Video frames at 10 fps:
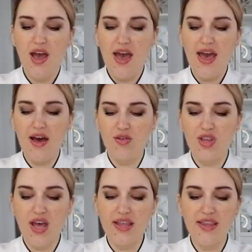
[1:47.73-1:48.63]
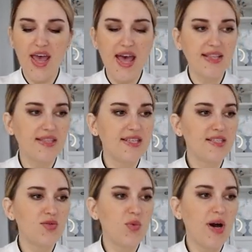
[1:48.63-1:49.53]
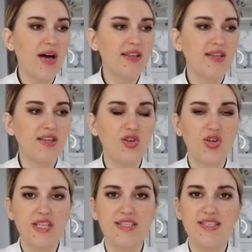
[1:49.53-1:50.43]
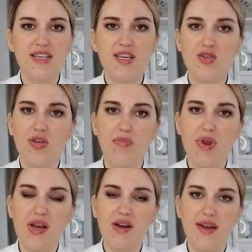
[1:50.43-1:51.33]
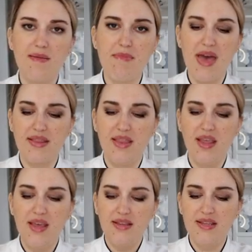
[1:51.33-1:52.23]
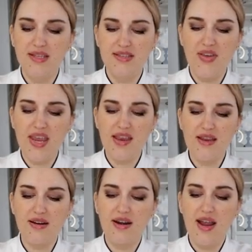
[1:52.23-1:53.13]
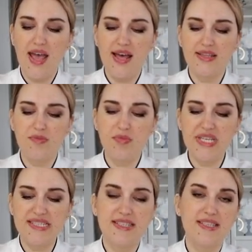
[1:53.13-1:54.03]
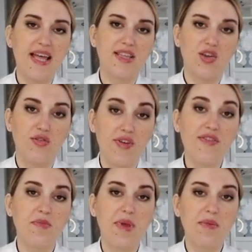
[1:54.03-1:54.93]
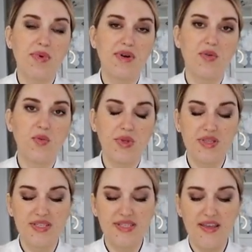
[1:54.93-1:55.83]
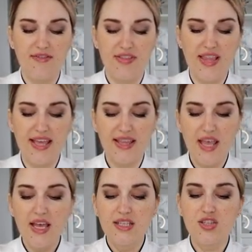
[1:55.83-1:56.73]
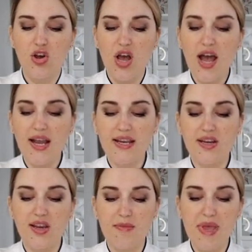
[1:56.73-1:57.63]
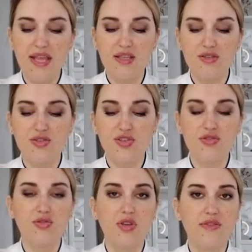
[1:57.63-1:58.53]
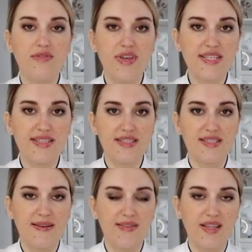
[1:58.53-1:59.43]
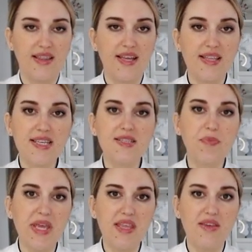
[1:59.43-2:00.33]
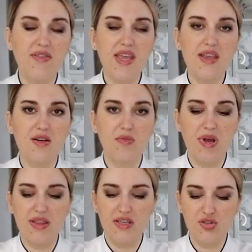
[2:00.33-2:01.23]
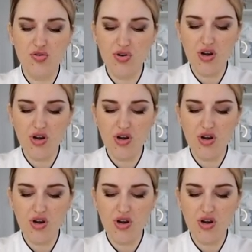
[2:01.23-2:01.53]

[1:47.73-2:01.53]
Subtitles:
On the other hand, this one, you can see you can barely bend this veneer, and it means that your wafer paper will stay flat. So I highly recommend you to invest in something like this peony veneer by the Sugar